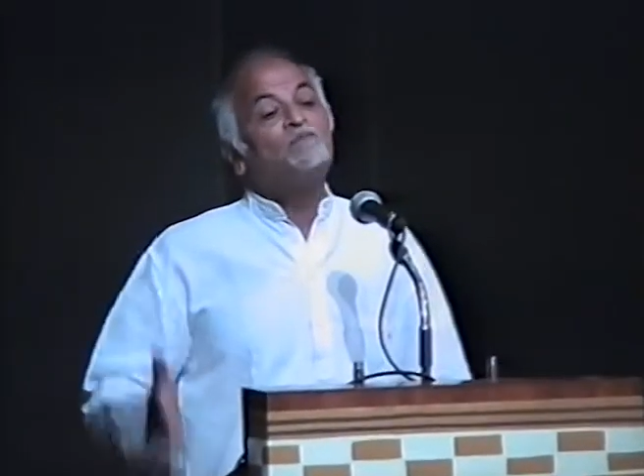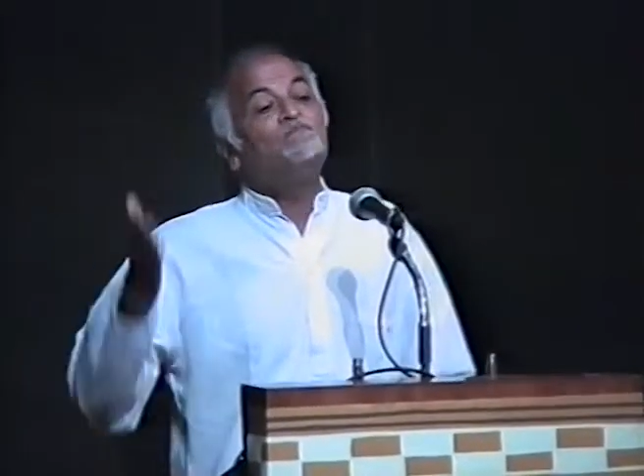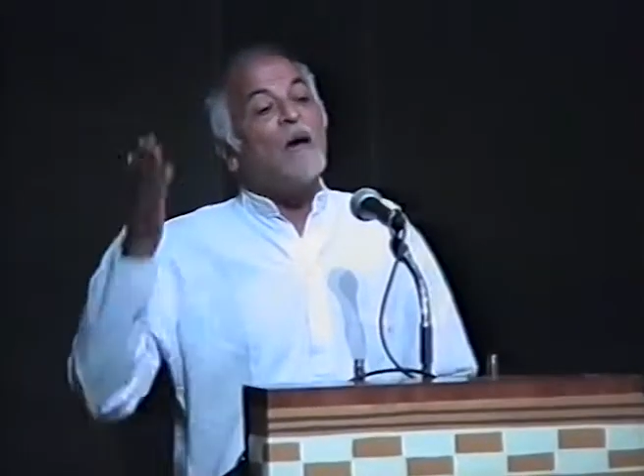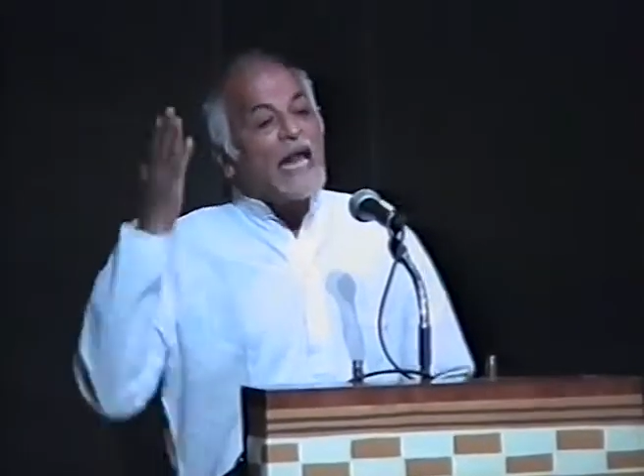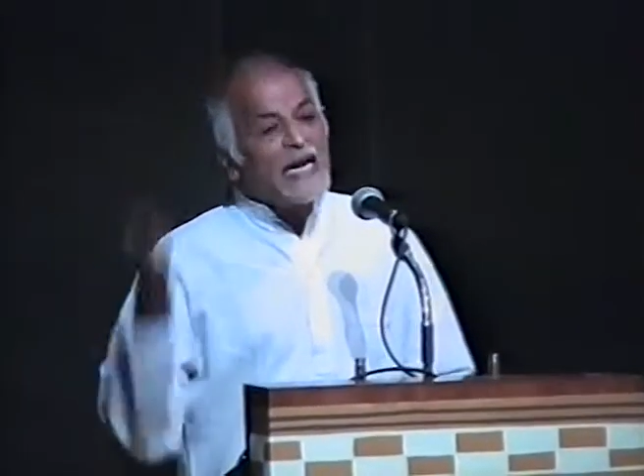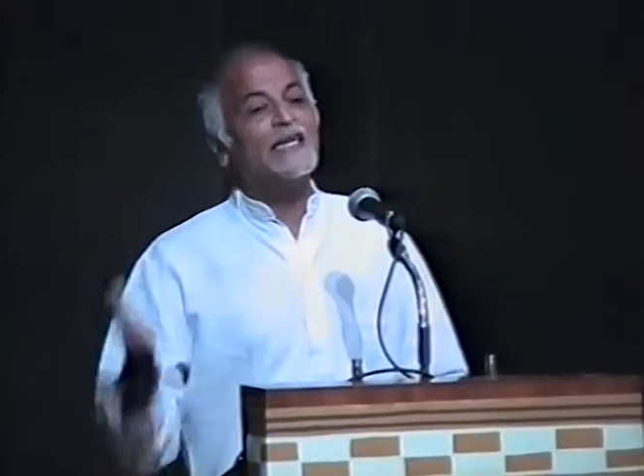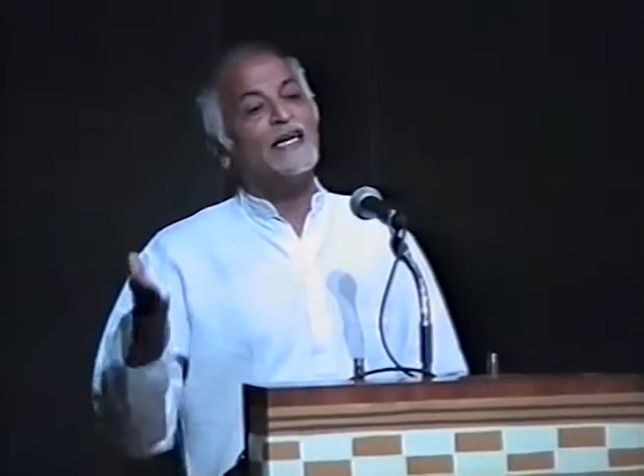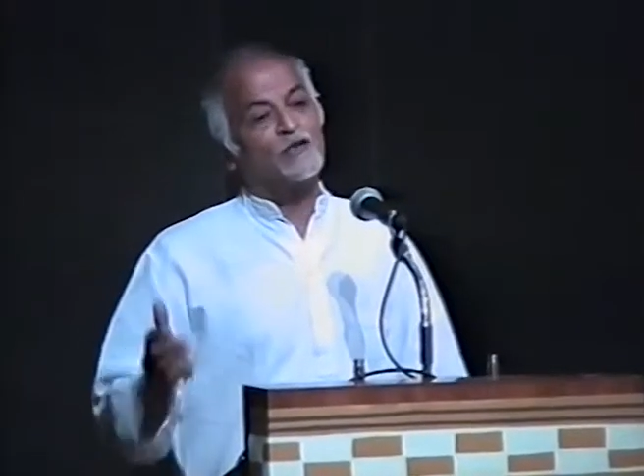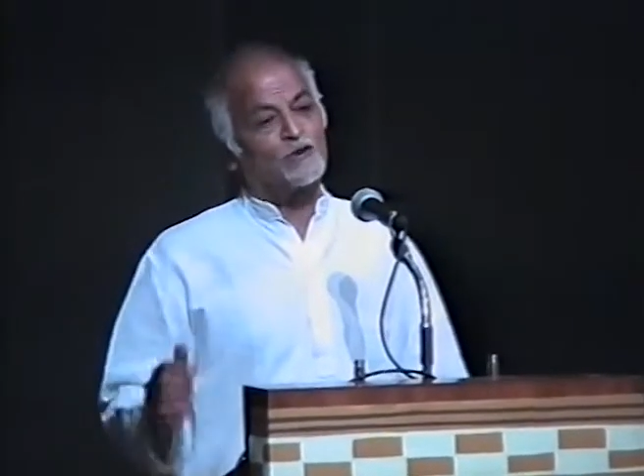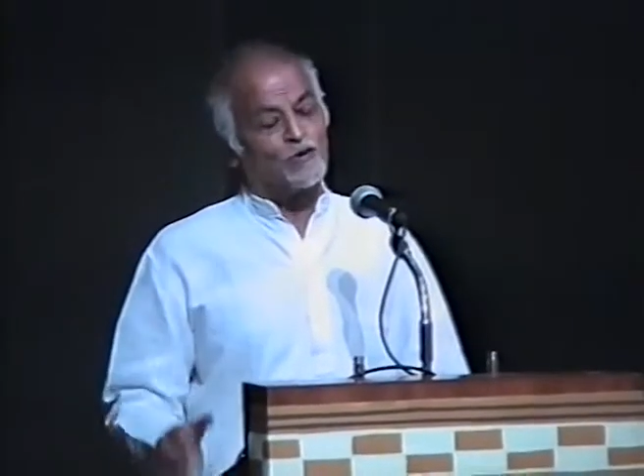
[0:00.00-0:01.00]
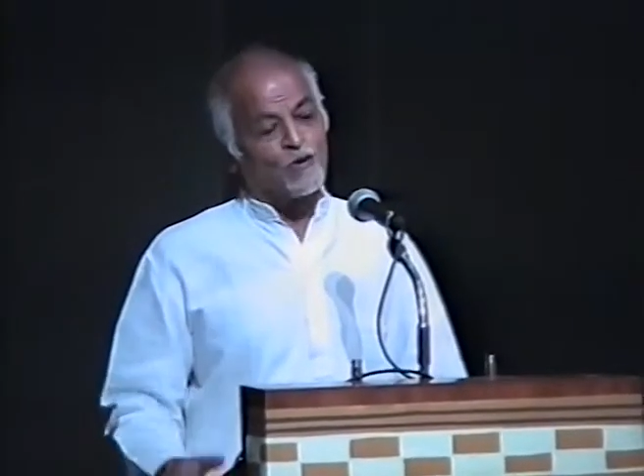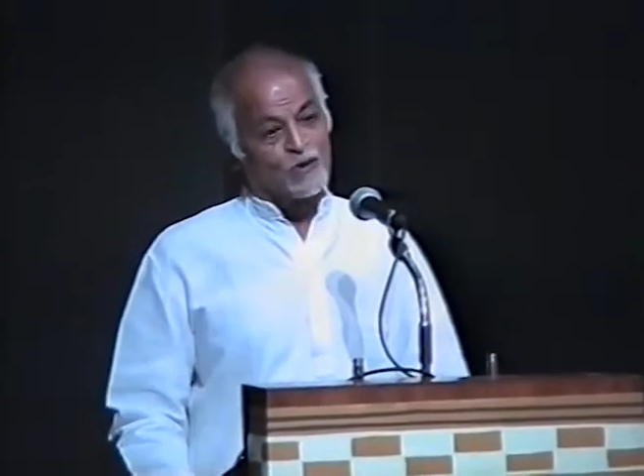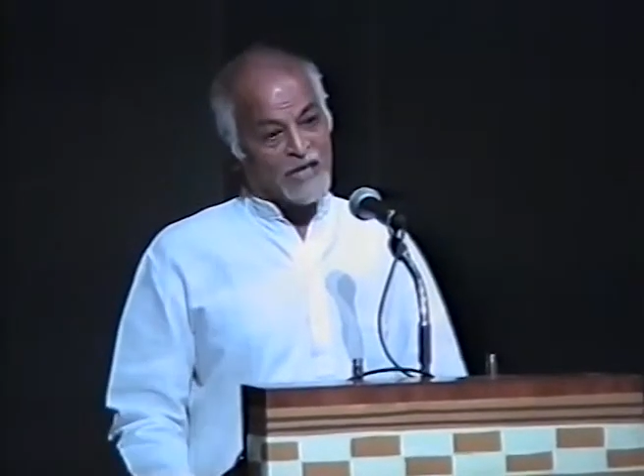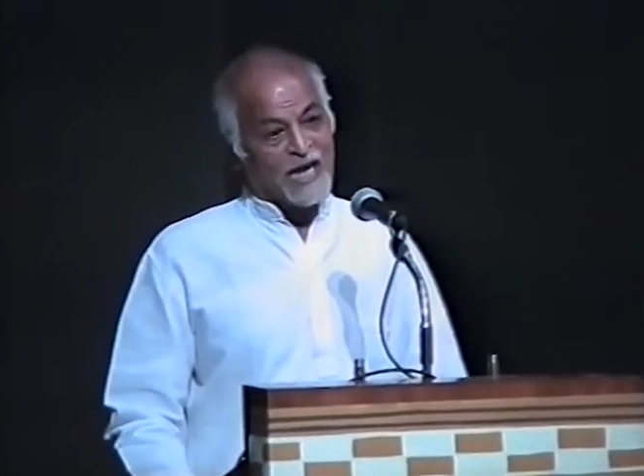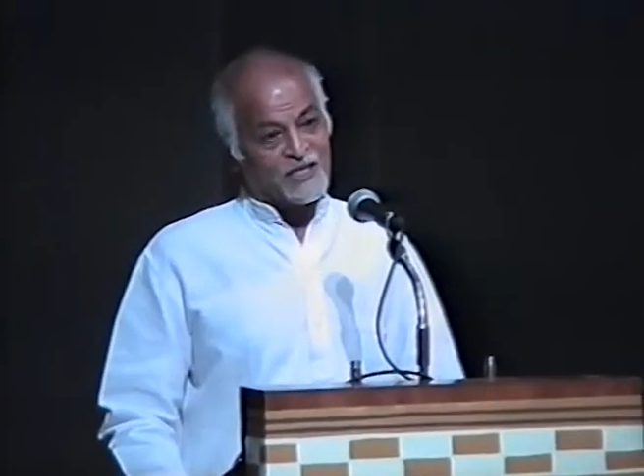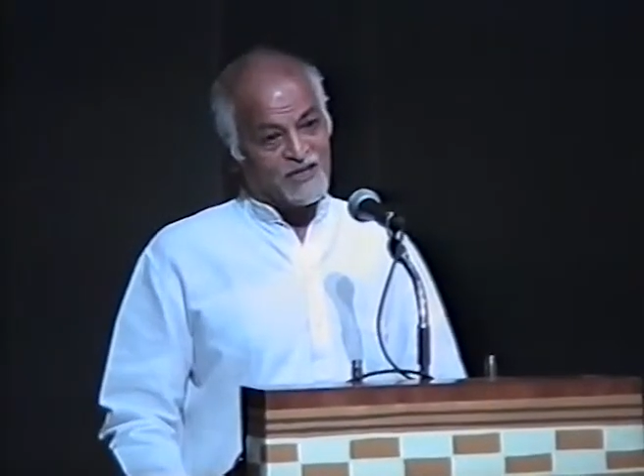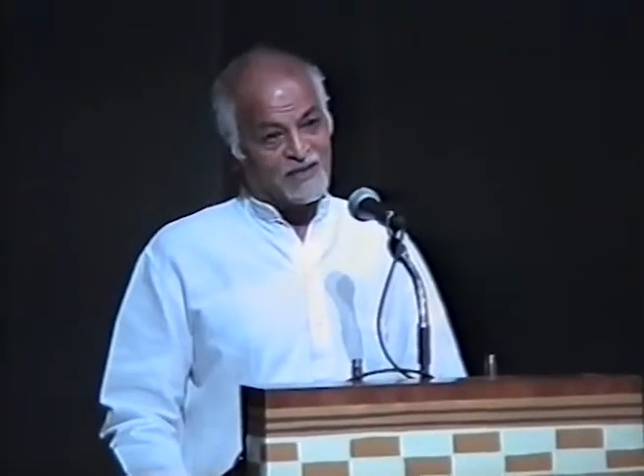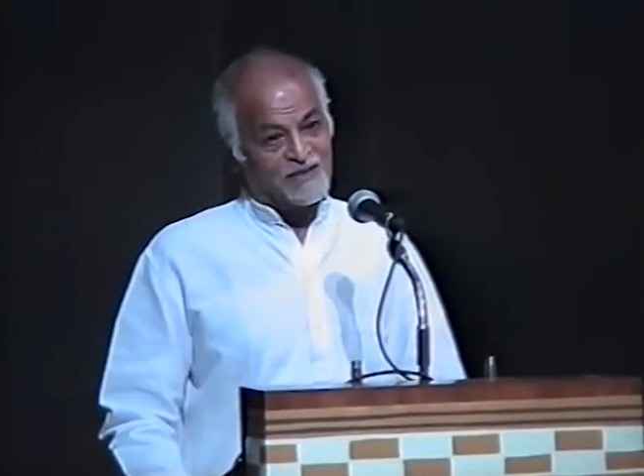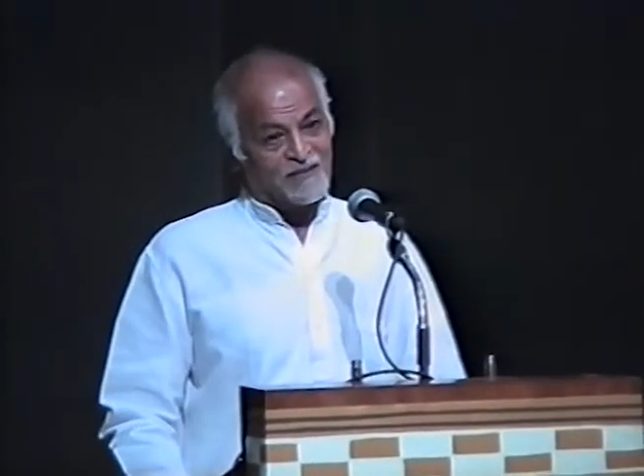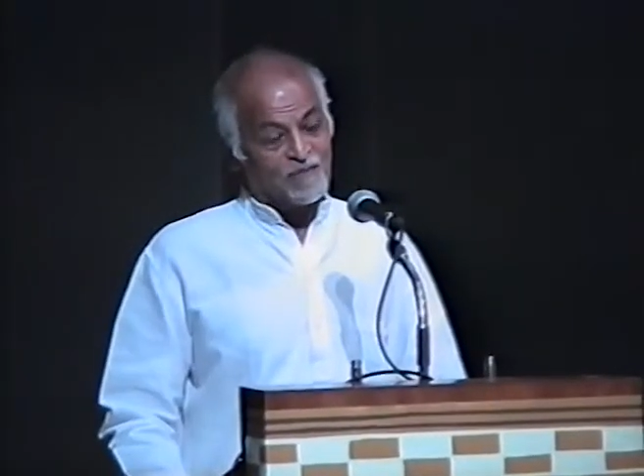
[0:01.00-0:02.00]
parallel to those
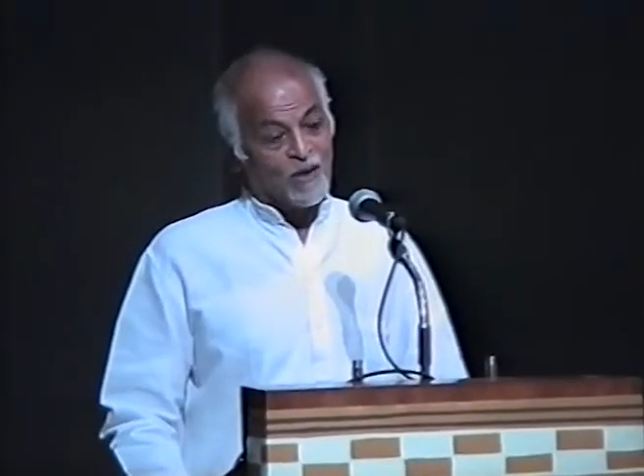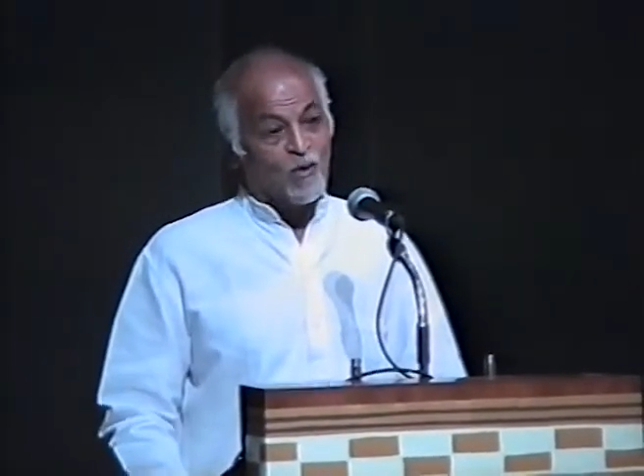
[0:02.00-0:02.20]
actions,